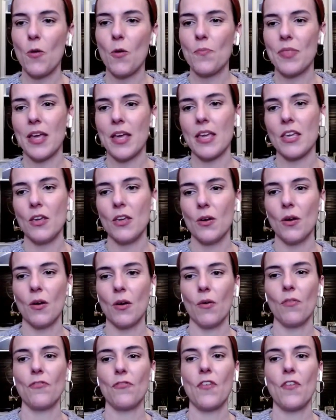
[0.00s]
that
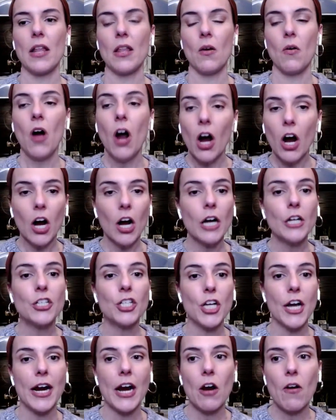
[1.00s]
you follow her,
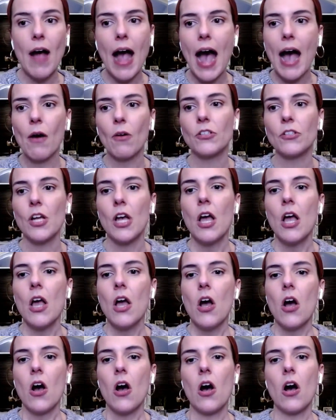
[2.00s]
check her out
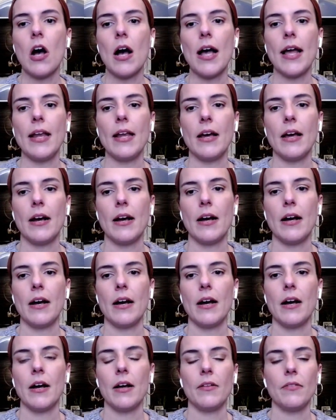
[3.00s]
on
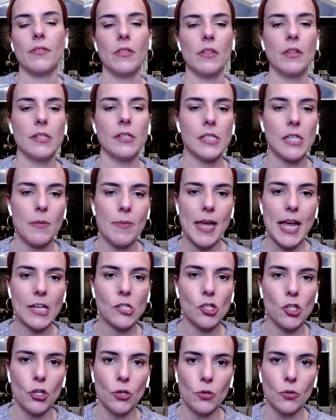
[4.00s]
uh, CBS
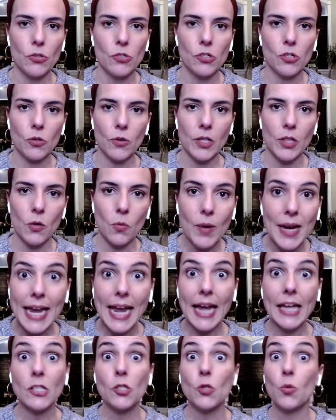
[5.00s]
News during the
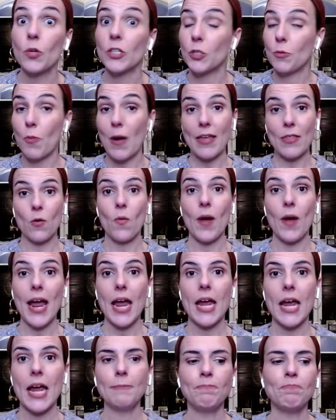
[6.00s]
weekends, which, by the
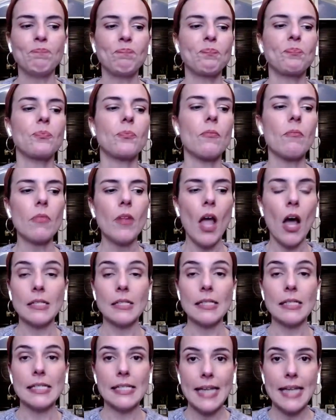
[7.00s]
way, on
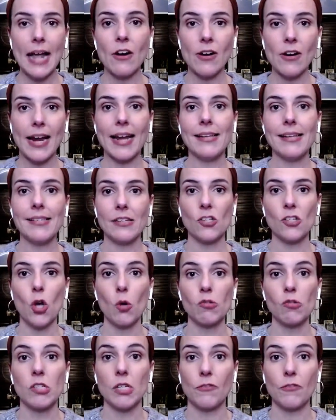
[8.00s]
Saturdays is
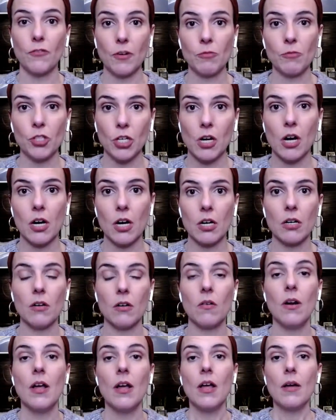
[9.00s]
hosted from Chicago
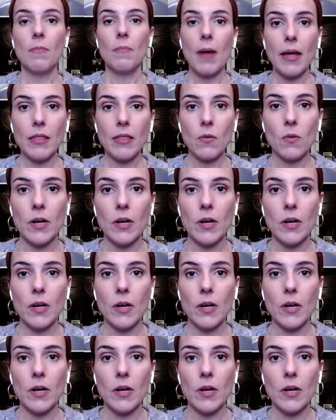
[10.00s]
by the one